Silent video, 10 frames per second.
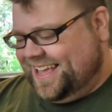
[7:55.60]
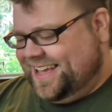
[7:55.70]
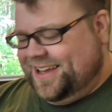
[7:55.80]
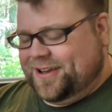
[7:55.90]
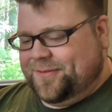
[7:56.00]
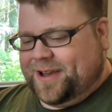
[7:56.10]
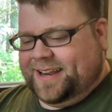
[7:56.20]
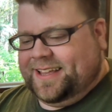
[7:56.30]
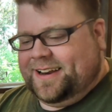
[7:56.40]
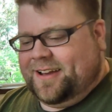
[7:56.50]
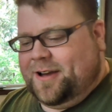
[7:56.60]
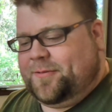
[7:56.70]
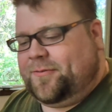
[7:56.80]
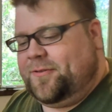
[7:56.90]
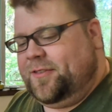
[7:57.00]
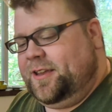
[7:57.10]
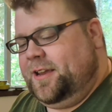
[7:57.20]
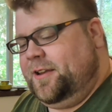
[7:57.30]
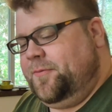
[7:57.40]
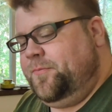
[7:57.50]
I didn't opt for
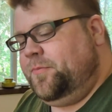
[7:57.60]
the